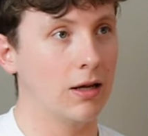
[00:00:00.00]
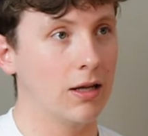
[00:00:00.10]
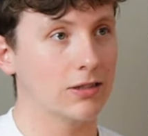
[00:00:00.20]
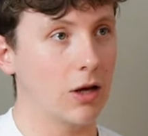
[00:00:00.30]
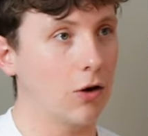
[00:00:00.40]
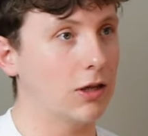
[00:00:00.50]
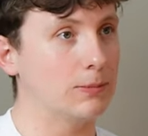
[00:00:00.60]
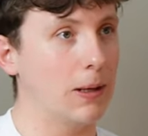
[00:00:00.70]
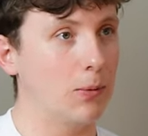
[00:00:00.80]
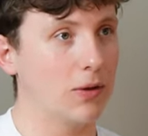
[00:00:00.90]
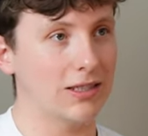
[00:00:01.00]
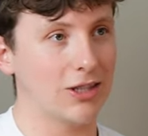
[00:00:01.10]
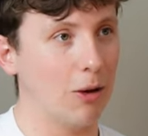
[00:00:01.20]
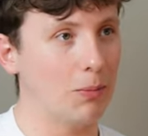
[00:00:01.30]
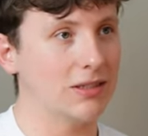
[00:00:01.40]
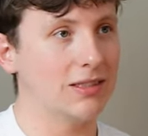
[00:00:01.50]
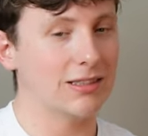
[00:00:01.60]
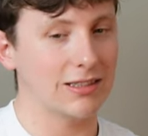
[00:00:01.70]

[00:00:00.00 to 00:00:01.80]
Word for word: Yeah. So a lot of these people, they start a business.